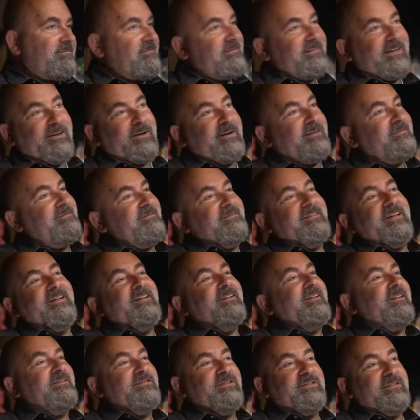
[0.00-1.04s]
You know, yeah.
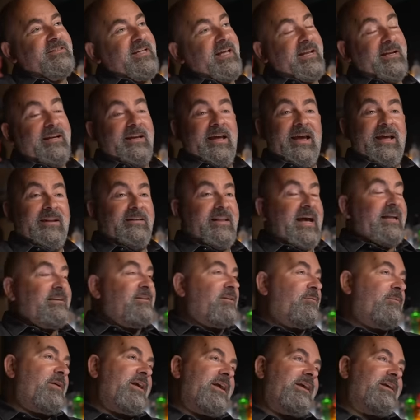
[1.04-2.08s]
I, I just and and that
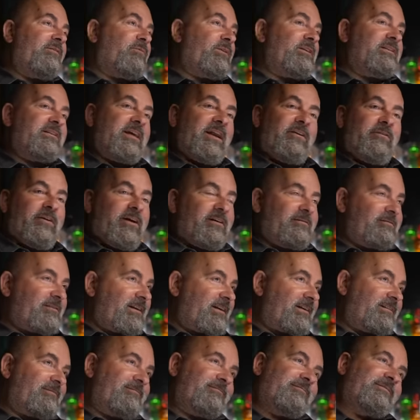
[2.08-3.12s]
to me, we sat around,
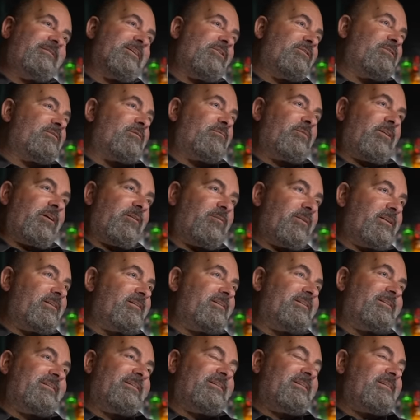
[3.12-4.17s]
had a toast of bourbon
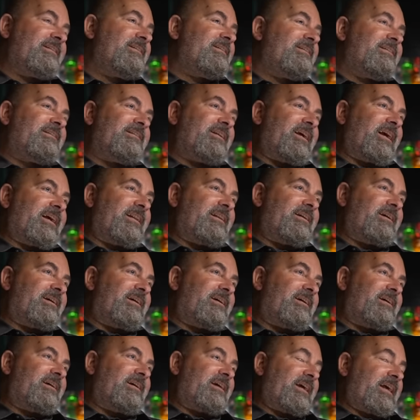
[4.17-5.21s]
and
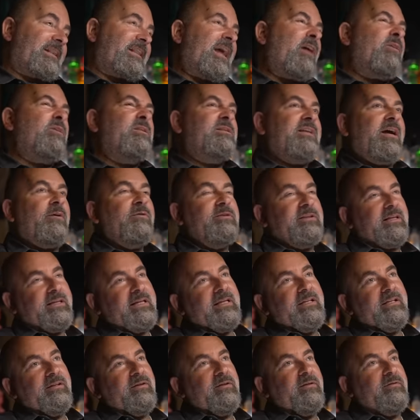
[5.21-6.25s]
uh, and that was that was
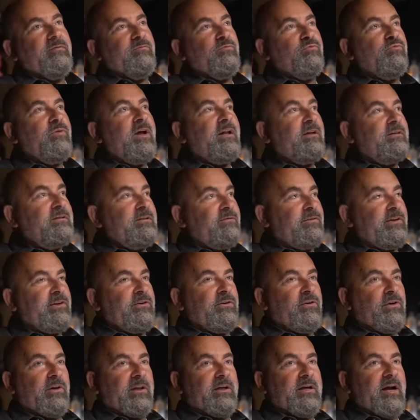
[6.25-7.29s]
relatively
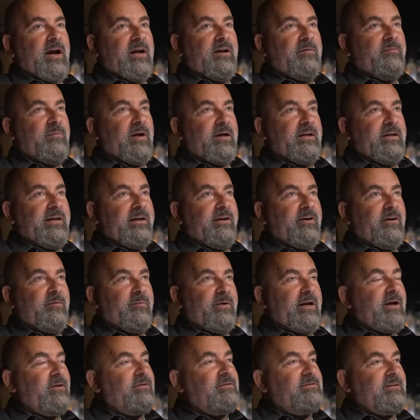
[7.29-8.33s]
early on in my year,
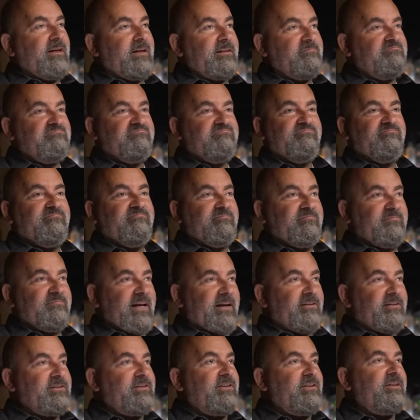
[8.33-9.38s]
but I was like,
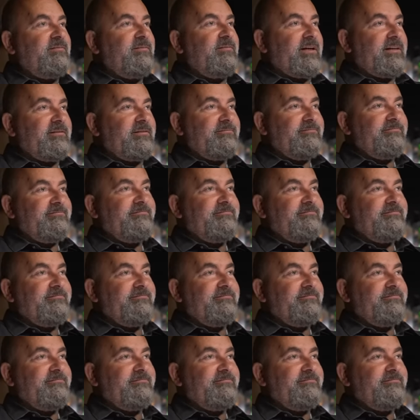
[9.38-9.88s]
that was good, man.